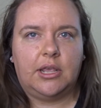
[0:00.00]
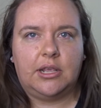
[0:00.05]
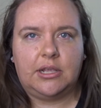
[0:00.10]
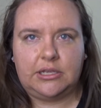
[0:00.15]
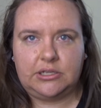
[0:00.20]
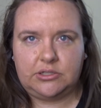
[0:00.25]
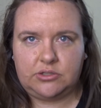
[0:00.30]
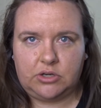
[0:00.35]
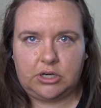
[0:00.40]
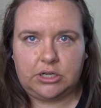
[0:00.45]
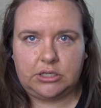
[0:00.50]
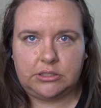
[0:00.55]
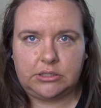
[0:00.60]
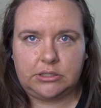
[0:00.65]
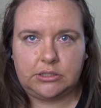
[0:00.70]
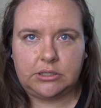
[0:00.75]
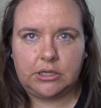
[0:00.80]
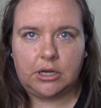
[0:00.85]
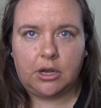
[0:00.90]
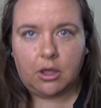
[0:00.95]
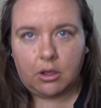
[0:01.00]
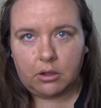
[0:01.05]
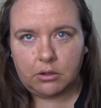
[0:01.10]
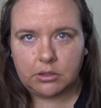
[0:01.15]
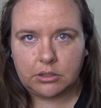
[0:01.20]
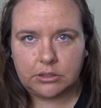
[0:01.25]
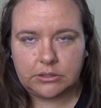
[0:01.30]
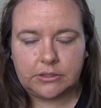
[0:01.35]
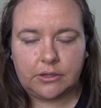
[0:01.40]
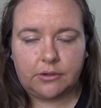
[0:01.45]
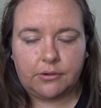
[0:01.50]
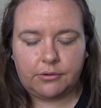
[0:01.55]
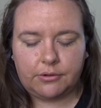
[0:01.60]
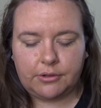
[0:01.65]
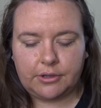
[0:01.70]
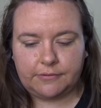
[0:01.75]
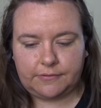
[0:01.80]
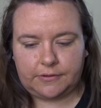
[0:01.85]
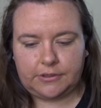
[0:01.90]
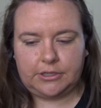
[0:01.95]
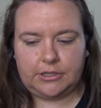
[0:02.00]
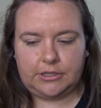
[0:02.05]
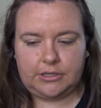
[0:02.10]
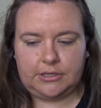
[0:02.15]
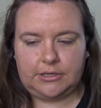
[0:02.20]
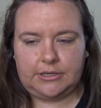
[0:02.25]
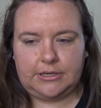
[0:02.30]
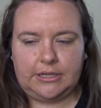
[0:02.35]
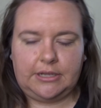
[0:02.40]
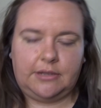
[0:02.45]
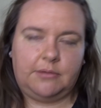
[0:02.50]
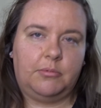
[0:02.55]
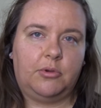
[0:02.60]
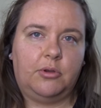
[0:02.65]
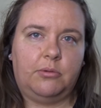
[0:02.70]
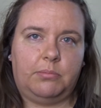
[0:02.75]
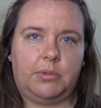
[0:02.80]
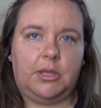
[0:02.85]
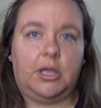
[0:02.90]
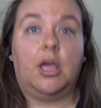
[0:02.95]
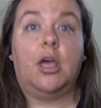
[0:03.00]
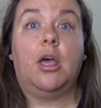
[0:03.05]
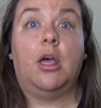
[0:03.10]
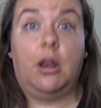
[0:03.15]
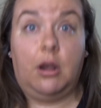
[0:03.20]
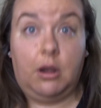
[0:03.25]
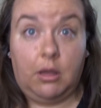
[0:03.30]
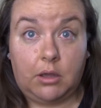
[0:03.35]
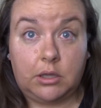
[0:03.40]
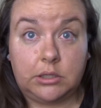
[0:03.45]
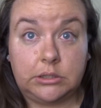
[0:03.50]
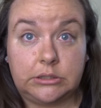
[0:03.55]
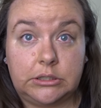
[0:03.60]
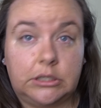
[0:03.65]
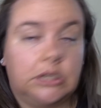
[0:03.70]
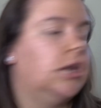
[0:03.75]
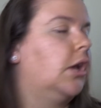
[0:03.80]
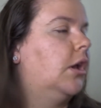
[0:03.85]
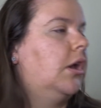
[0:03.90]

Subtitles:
these trousers are long, so I'll have to take them up a lot.